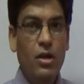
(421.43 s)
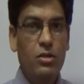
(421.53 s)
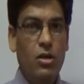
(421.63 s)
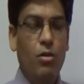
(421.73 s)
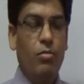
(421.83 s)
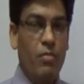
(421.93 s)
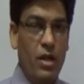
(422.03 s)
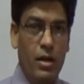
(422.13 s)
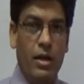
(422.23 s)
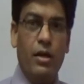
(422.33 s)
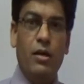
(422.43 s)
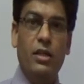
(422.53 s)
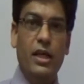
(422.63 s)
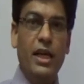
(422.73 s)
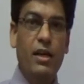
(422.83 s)
So,
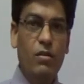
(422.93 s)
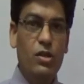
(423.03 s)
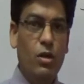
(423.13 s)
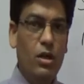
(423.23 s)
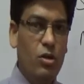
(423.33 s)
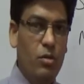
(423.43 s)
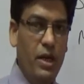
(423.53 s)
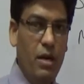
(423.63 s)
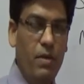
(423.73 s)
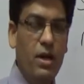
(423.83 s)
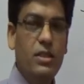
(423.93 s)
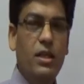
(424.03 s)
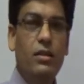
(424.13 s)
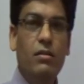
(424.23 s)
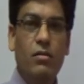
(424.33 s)
the individual could be a
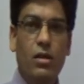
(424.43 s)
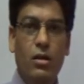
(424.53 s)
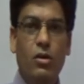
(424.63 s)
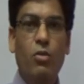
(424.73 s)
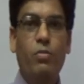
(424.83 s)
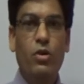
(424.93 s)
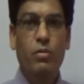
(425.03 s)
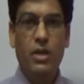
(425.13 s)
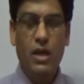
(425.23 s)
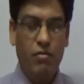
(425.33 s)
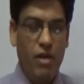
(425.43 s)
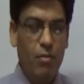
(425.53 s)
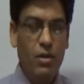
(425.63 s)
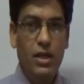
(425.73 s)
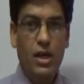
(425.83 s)
person, group could be a
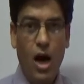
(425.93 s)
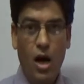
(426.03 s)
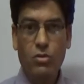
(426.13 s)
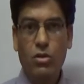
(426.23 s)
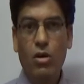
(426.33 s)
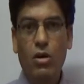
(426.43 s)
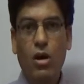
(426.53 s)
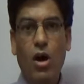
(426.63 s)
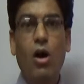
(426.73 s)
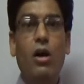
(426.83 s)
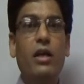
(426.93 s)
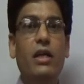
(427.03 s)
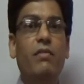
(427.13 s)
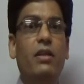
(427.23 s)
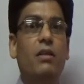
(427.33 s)
family, household, or
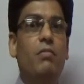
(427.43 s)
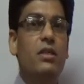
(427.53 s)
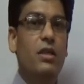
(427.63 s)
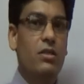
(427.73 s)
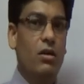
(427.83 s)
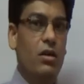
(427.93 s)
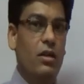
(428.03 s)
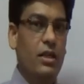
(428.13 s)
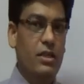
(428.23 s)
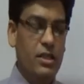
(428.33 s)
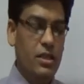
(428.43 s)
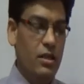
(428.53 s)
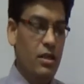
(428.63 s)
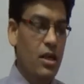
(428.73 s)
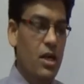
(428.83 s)
even the business organization.